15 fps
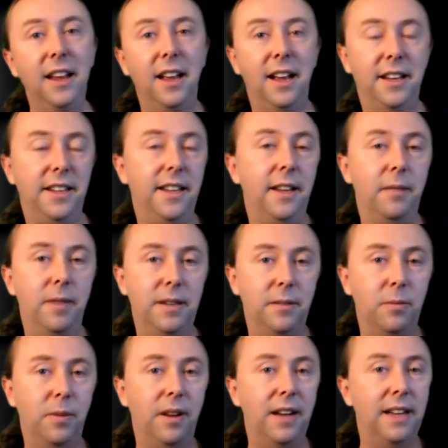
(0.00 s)
and then they wonder
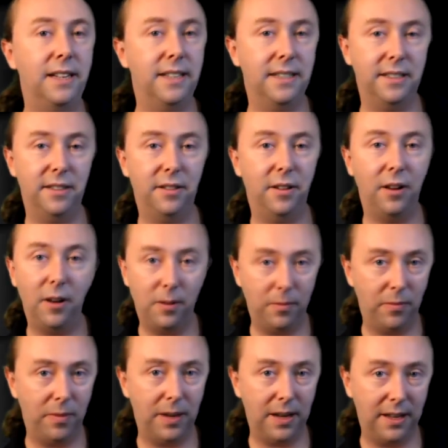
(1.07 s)
why it doesn't
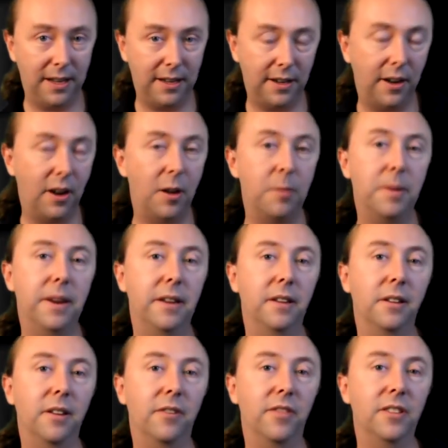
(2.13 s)
why they don't open at the
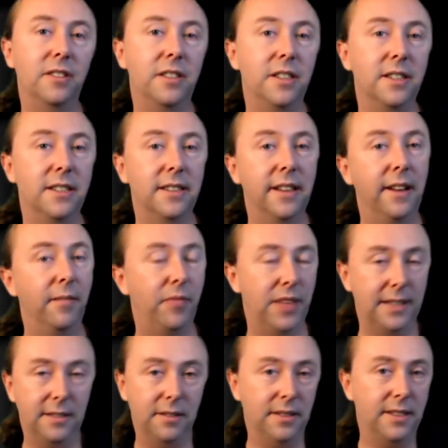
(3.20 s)
low voltages.
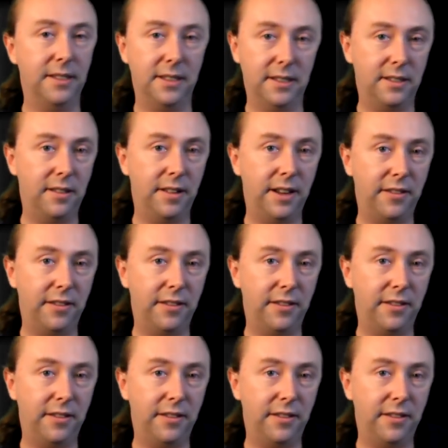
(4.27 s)
It's because there's just not